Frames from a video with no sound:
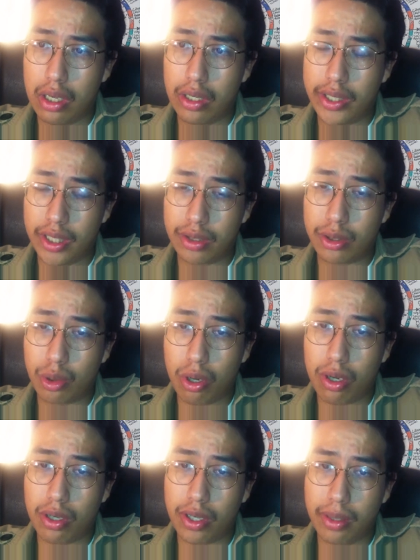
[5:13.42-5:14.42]
Yet
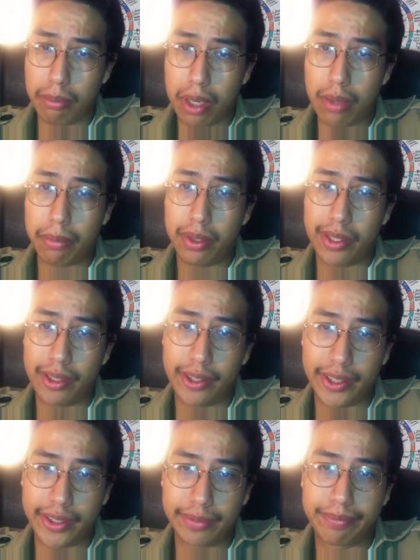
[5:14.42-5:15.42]
strong in
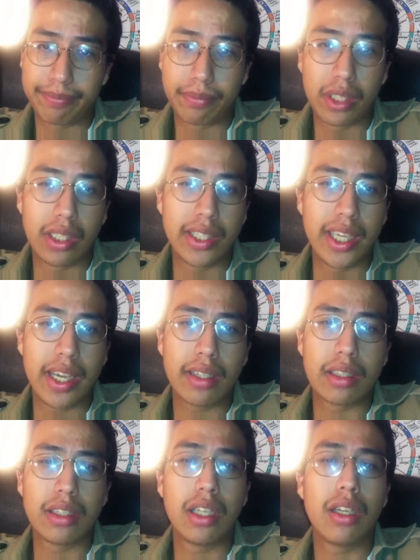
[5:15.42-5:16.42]
popularity.
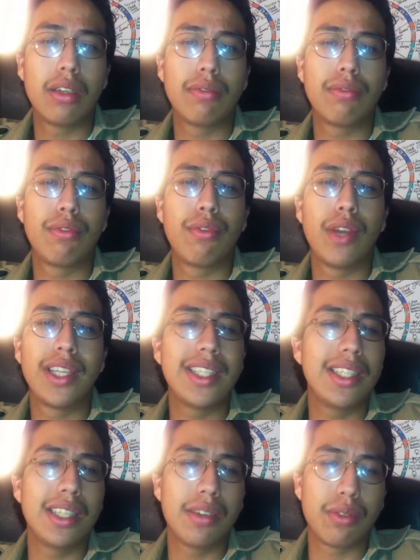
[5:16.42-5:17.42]
Yet the
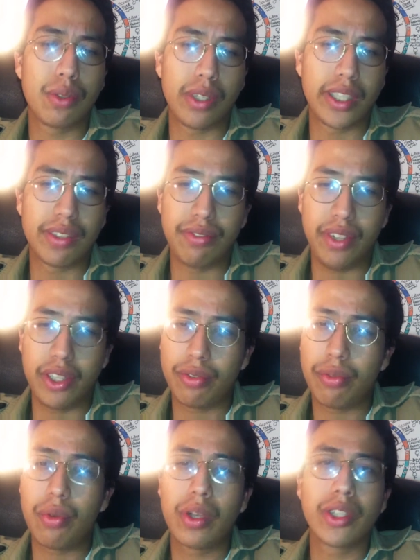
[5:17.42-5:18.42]
friendly level, I am
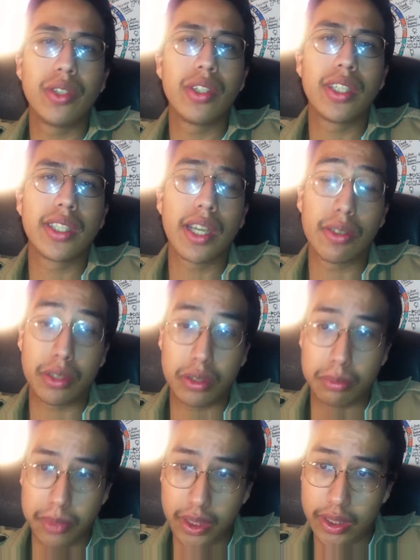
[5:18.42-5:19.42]
faithful and you can count
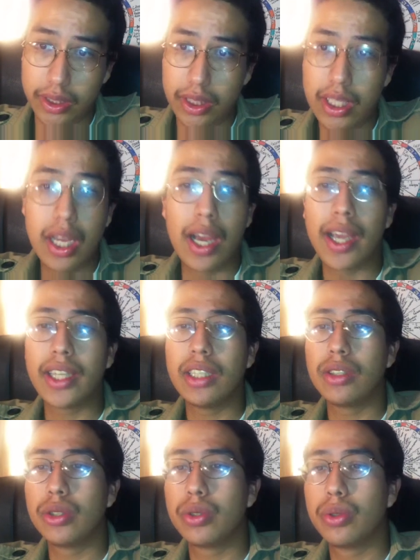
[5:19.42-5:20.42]
on me. I
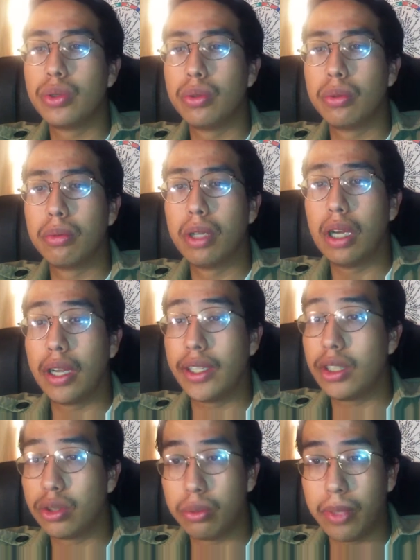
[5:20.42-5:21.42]
can do
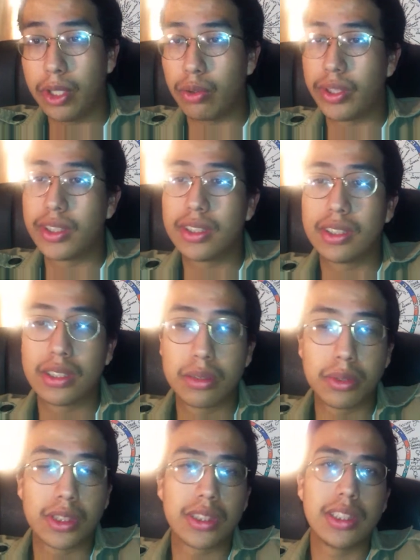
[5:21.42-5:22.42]
my
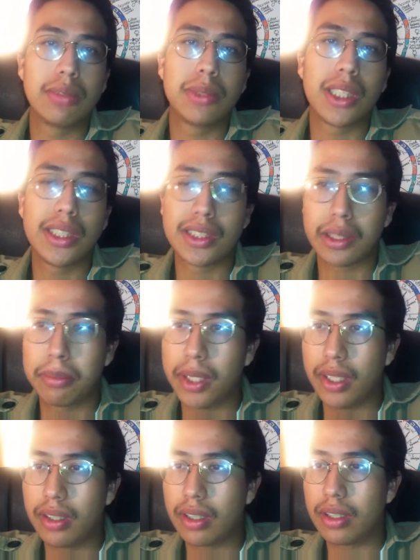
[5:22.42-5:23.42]
criticisms, and sometimes I
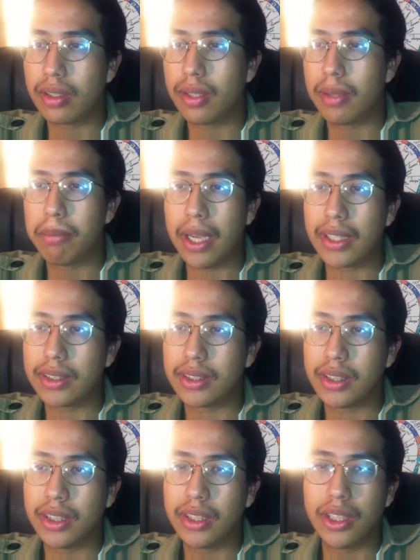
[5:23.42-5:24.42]
make in
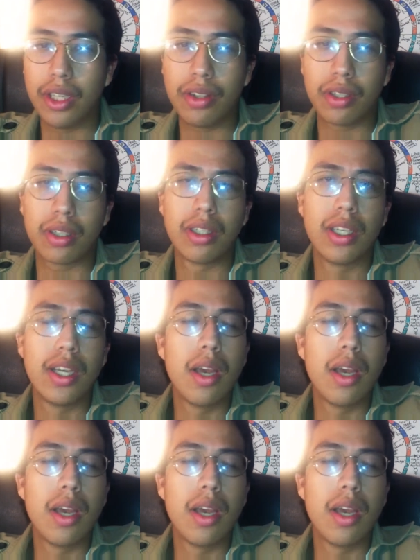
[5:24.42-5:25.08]
passing the other,